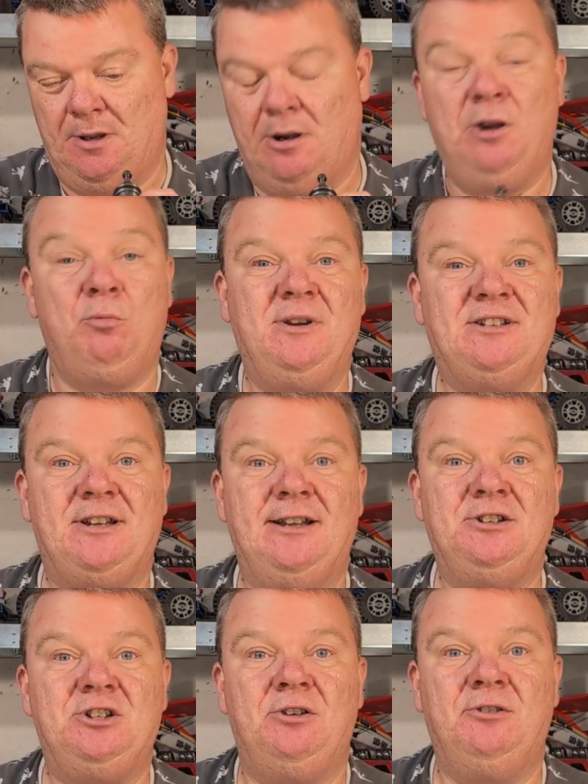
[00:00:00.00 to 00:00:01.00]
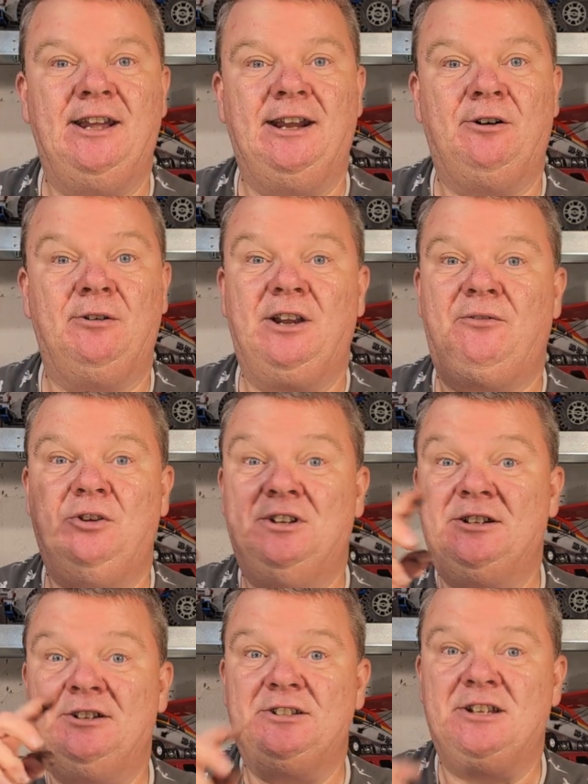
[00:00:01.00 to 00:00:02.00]
I would be saying to you now, if you
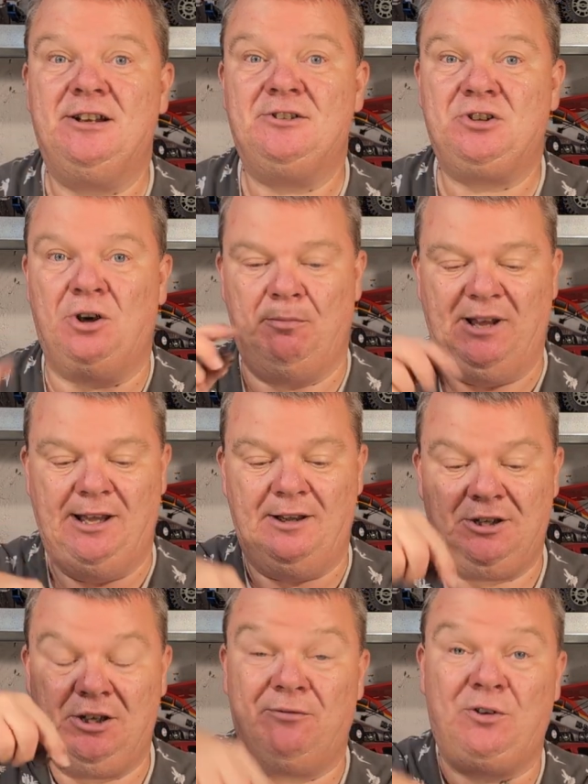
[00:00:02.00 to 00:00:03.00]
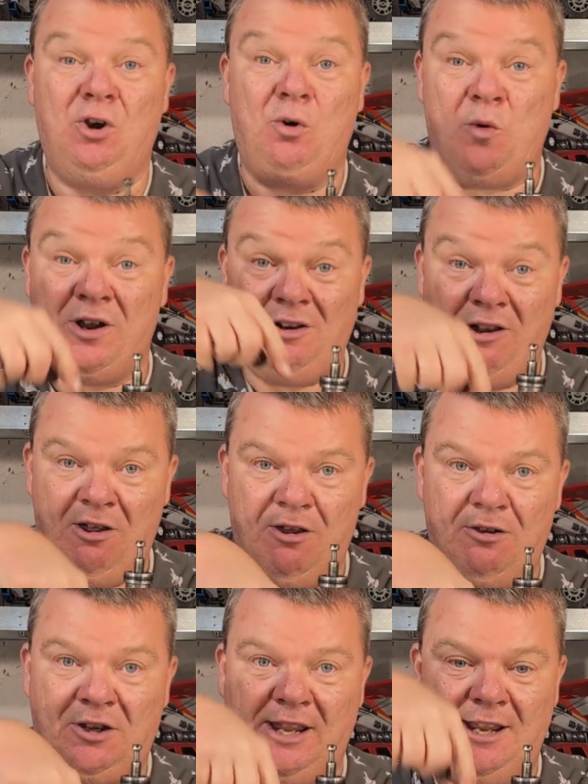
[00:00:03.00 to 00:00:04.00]
didn't see a top hat, you've got one
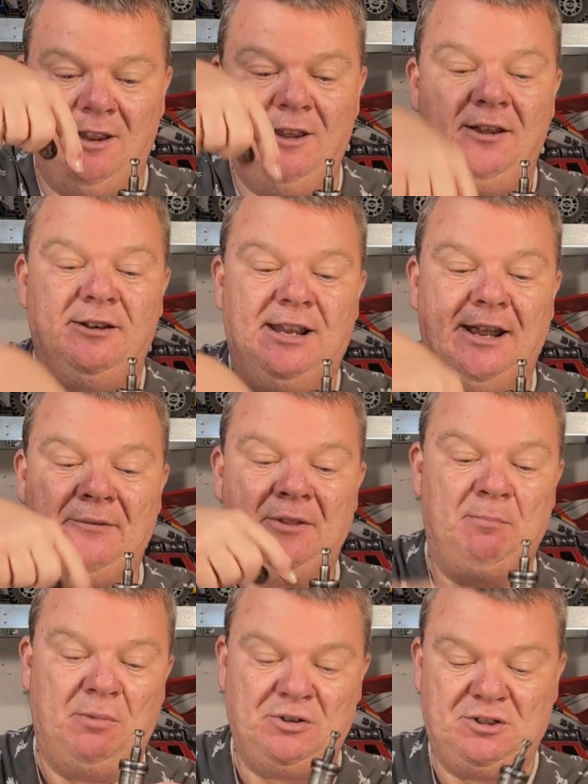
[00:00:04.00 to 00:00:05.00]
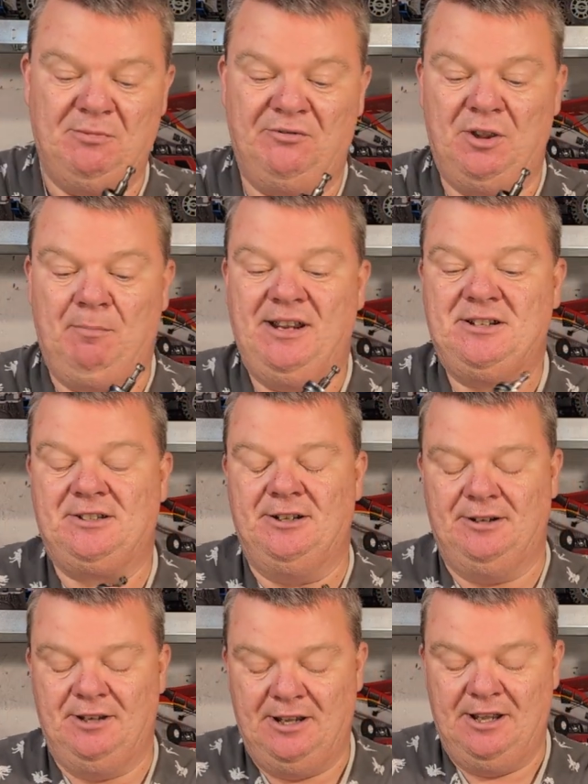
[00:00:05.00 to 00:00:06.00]
lurking down the bottom of the
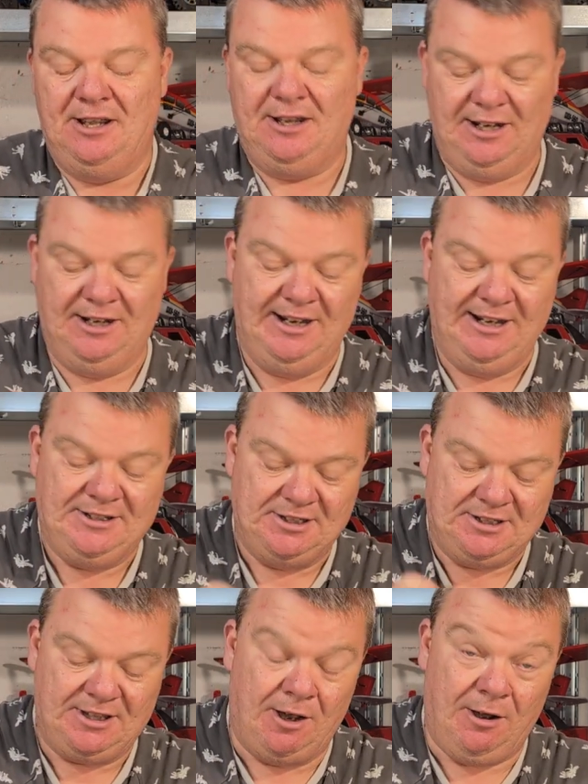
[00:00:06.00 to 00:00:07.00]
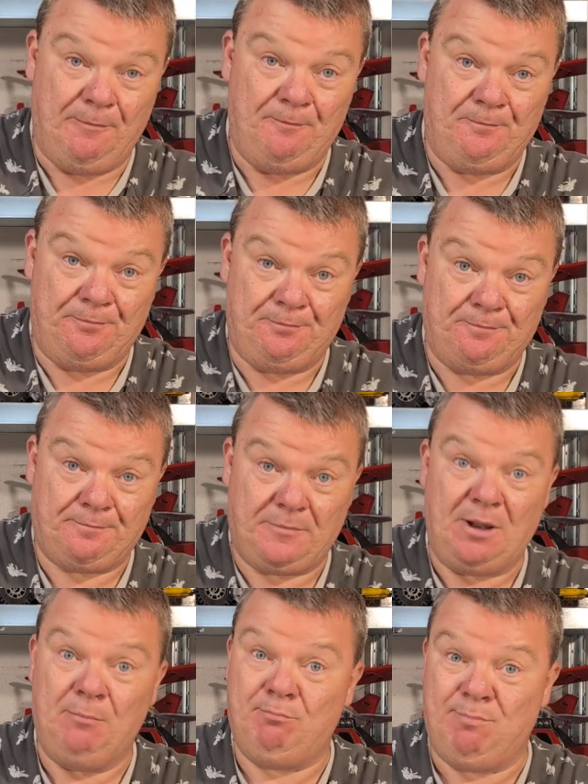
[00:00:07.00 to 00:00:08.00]
piston. You need to start
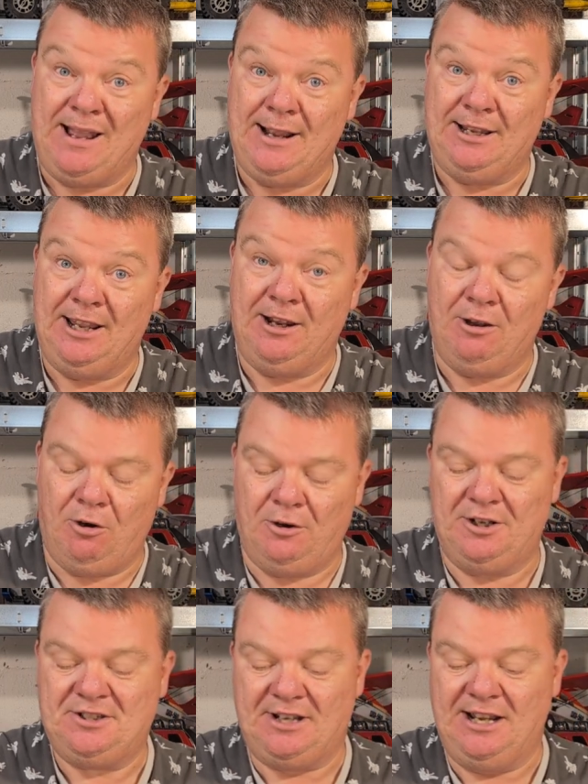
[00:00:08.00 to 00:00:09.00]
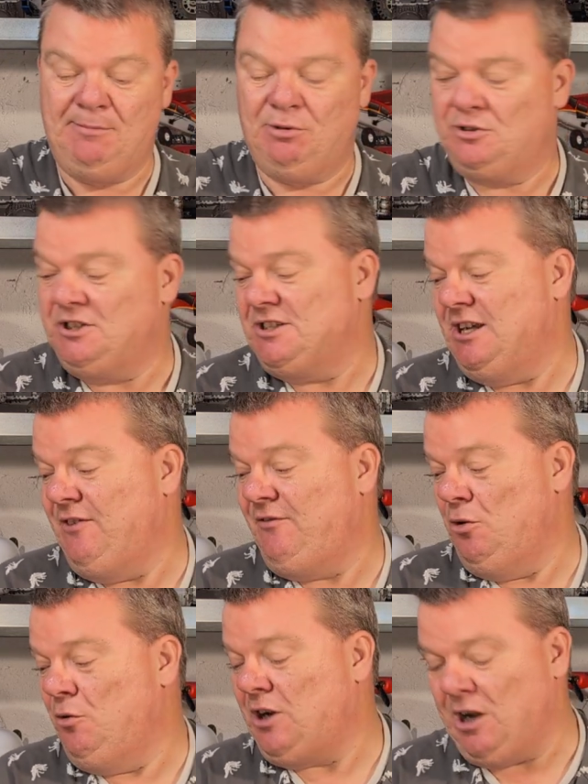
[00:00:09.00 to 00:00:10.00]
banging on a table to see
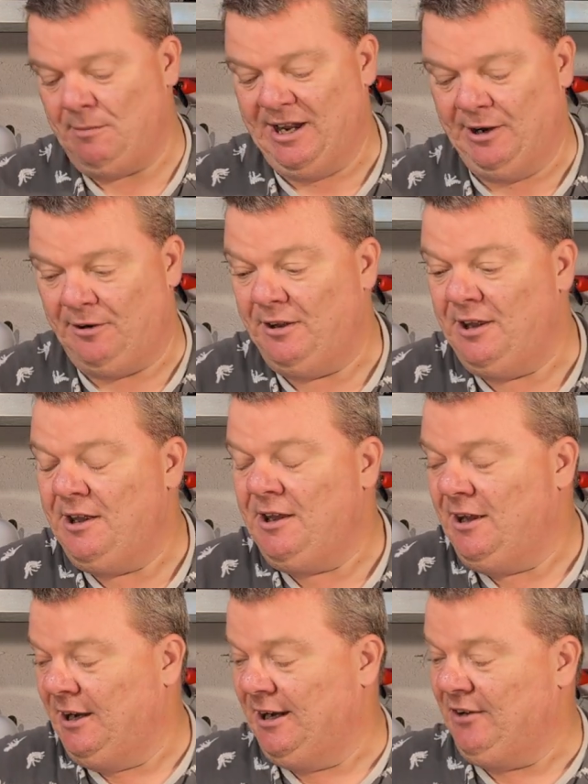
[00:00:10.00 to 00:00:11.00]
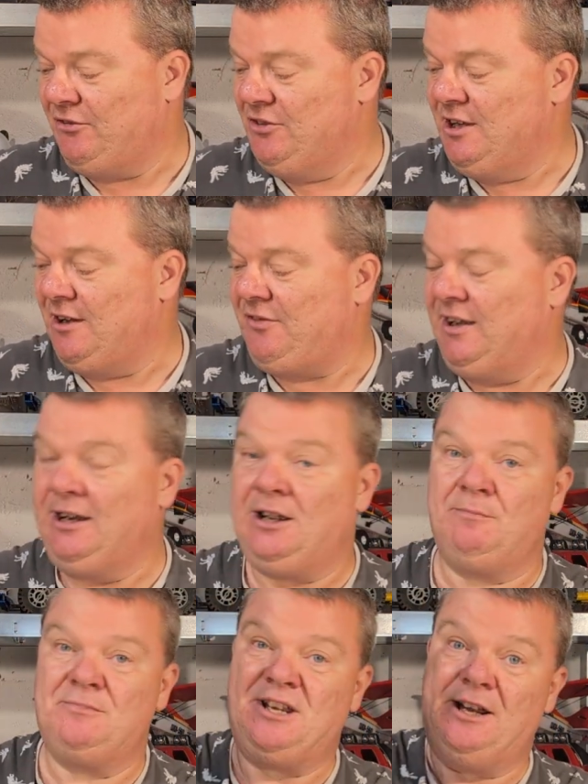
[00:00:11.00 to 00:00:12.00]
if it will come out, and if nothing
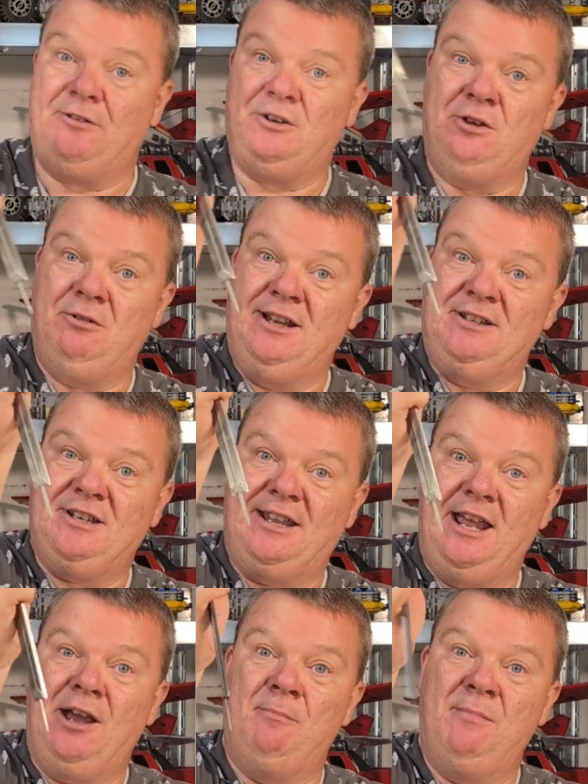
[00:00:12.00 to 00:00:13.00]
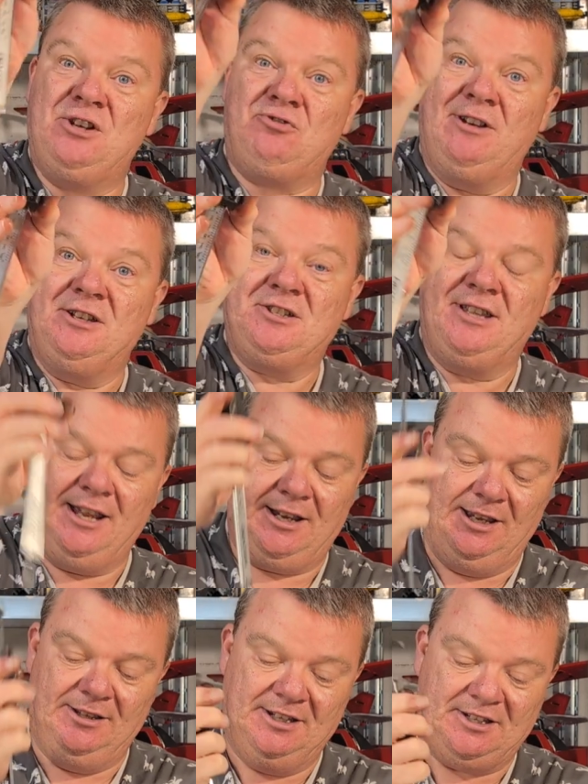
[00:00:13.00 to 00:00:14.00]
comes out, you need to get a measuring
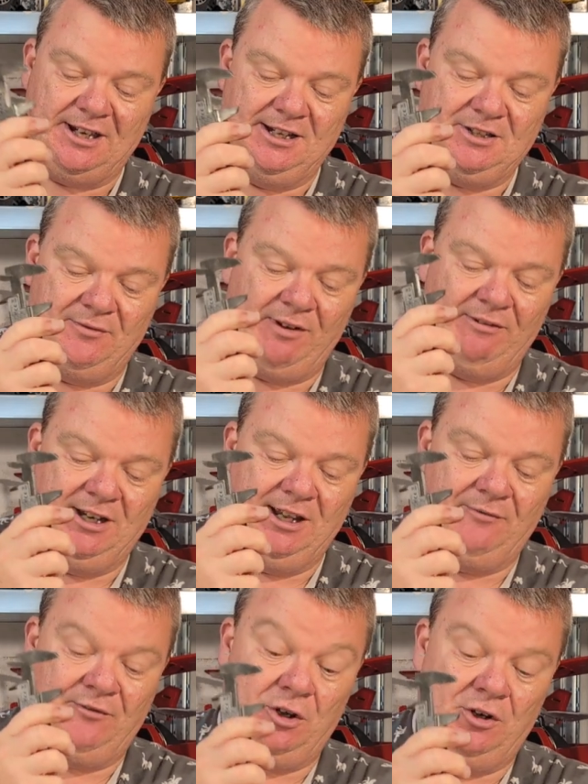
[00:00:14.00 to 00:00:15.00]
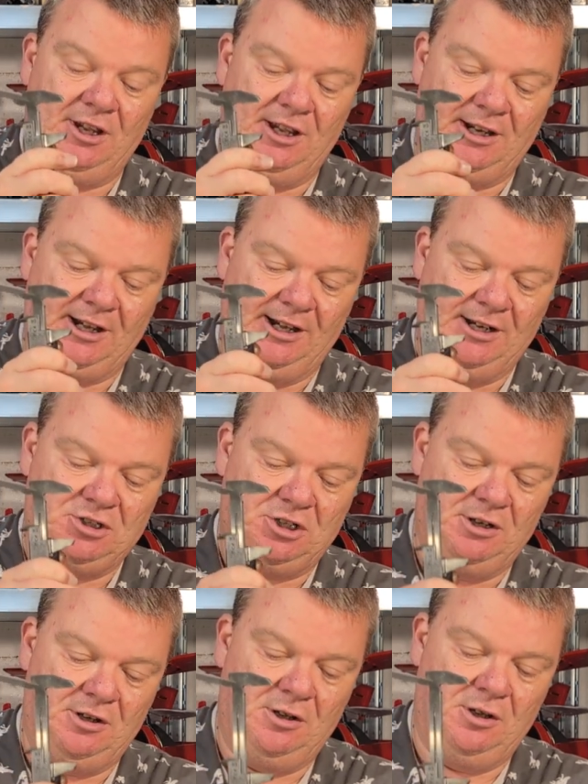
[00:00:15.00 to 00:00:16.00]
stick, in this case a vernier gauge,